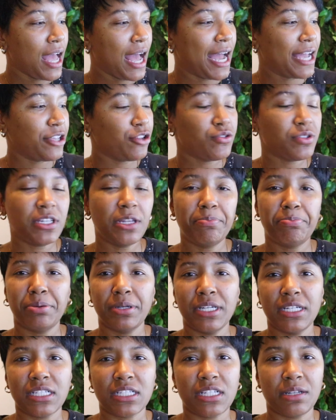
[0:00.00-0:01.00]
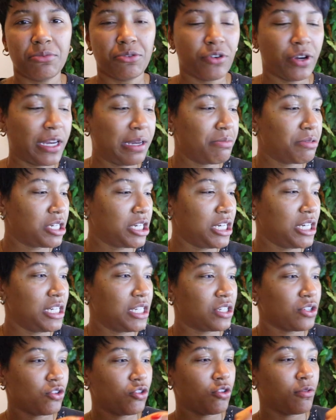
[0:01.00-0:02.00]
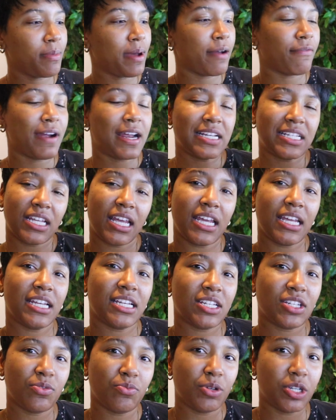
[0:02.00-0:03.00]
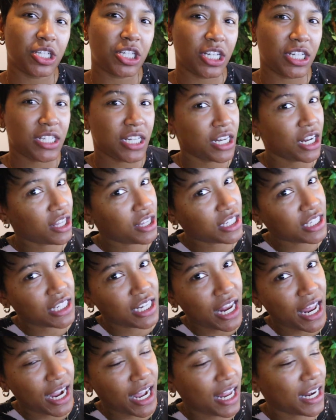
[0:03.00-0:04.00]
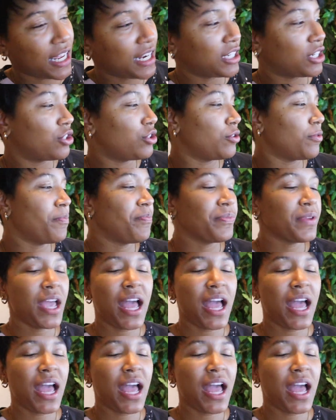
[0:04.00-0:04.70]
I usually put some cream cheese on my rice cakes, which is another snack I like to do.